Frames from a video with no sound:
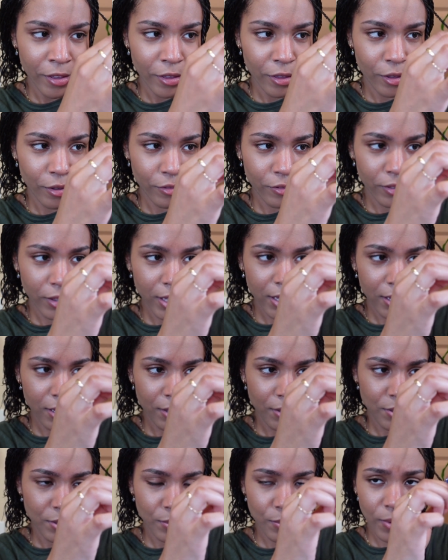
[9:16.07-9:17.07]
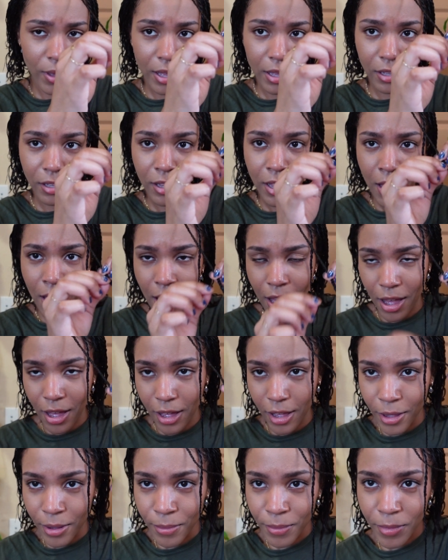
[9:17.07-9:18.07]
Hopefully it goes well.
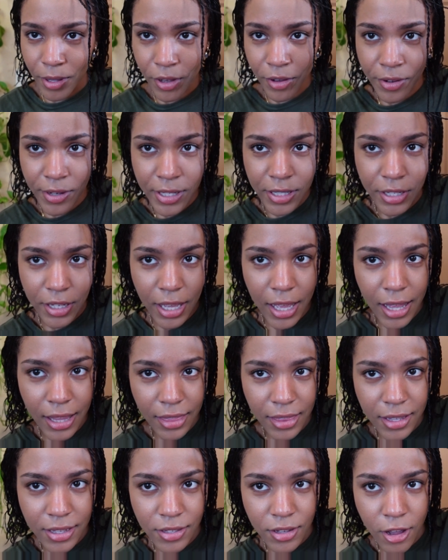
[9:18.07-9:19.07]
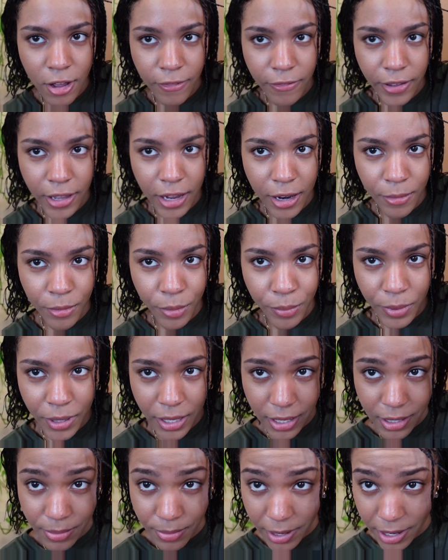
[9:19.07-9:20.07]
I'm going to cut this off camera
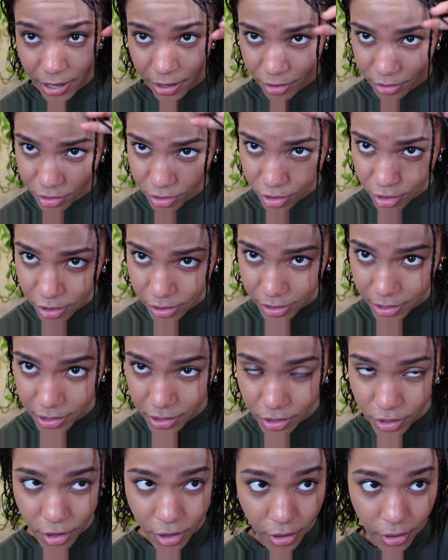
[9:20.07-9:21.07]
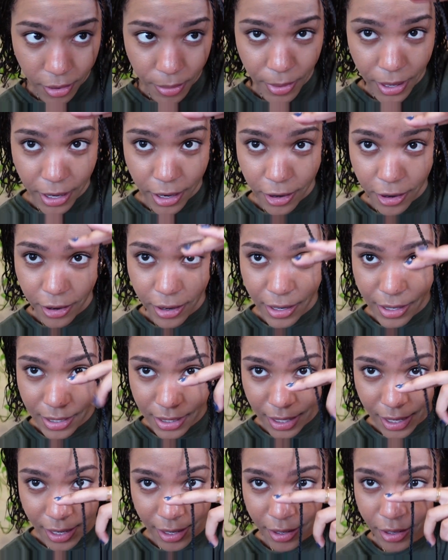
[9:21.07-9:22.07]
because my hair is not this long. My hair is
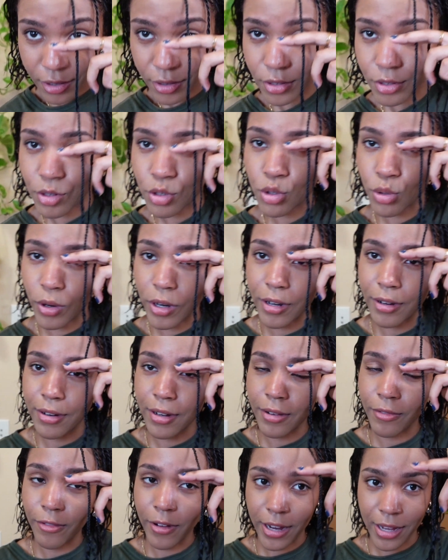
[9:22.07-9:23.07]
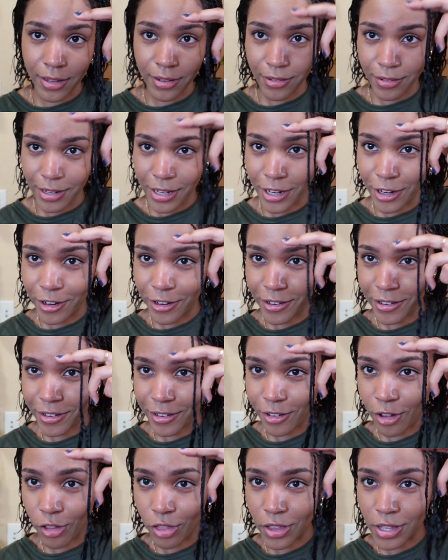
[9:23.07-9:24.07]
like short right here
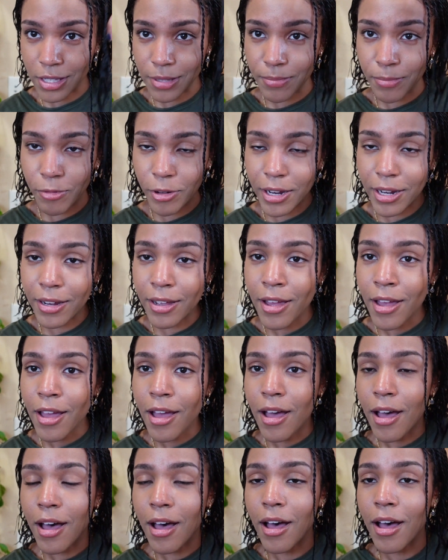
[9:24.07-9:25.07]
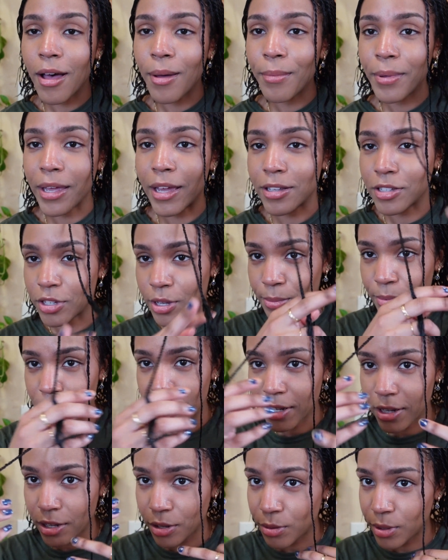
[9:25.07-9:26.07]
on this braid. But yeah, so I'm
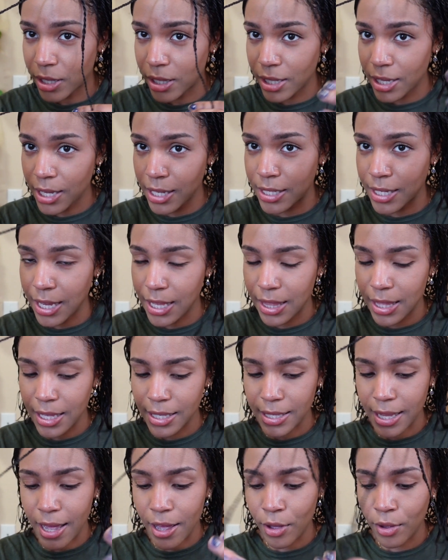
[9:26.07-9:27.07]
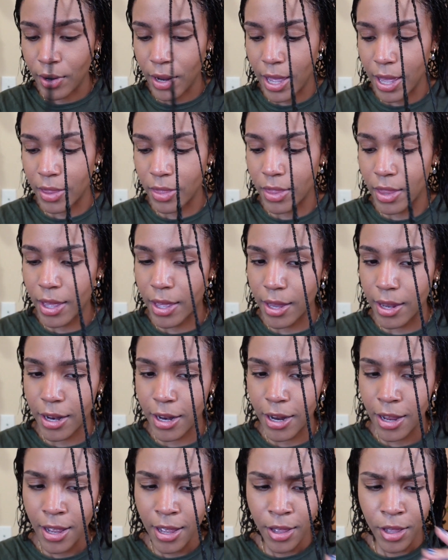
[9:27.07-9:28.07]
gonna quickly take these out and
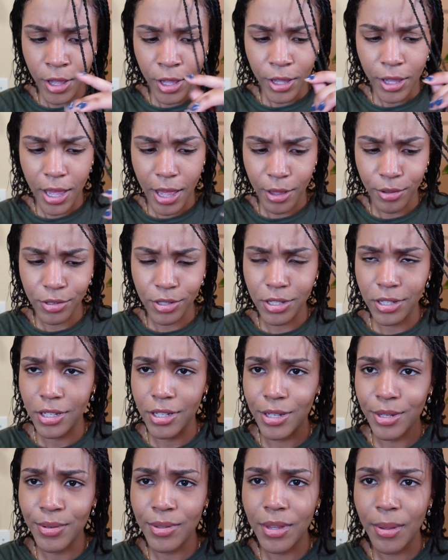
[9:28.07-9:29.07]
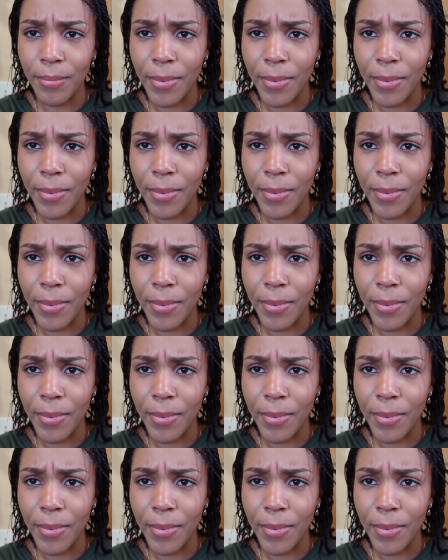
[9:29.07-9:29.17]
then I'll see you in the